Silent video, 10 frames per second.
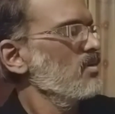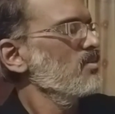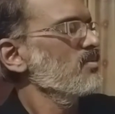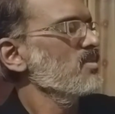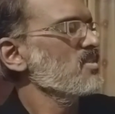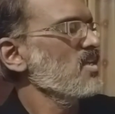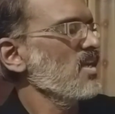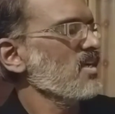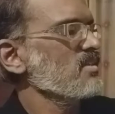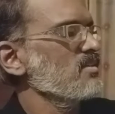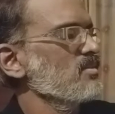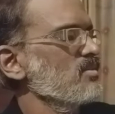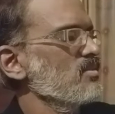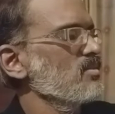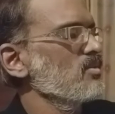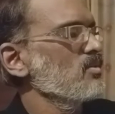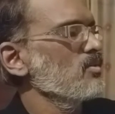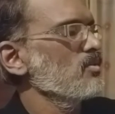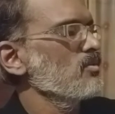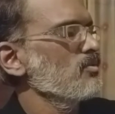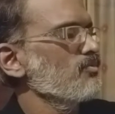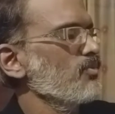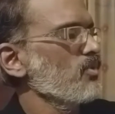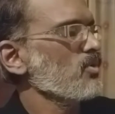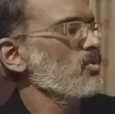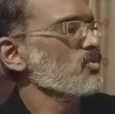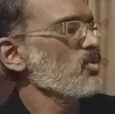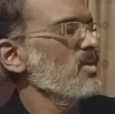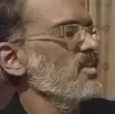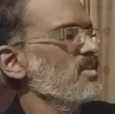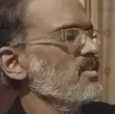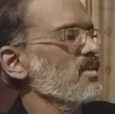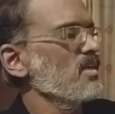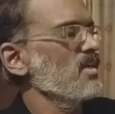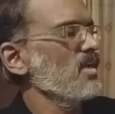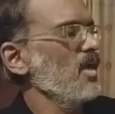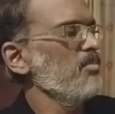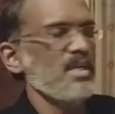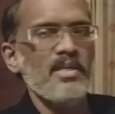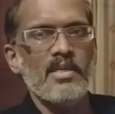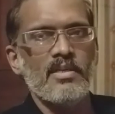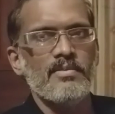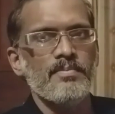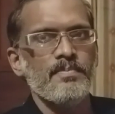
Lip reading: This is an act for consolidating and amending.